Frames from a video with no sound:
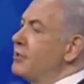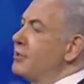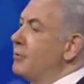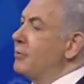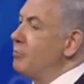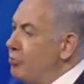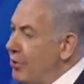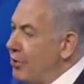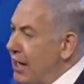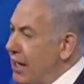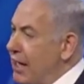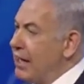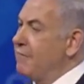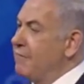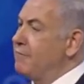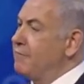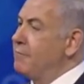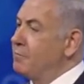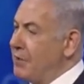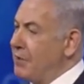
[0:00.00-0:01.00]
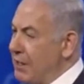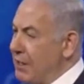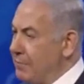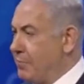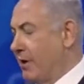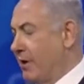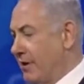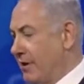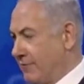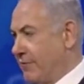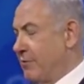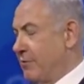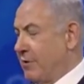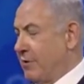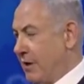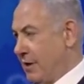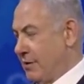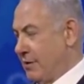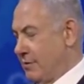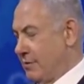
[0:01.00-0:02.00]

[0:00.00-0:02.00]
brave people of Iran.